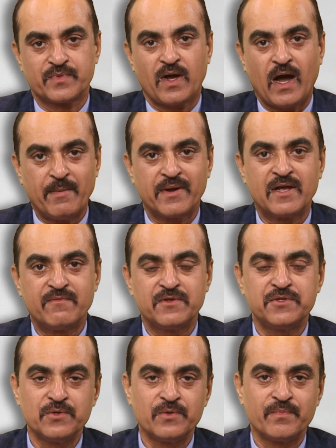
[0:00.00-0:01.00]
I am again
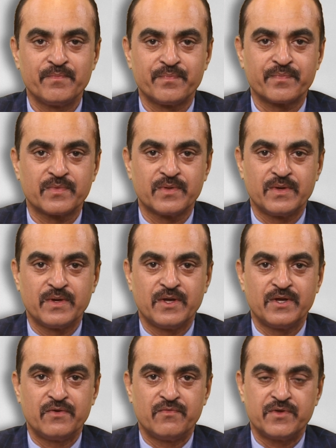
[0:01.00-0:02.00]
with you
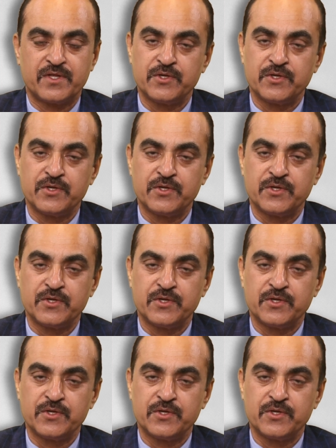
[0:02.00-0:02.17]
with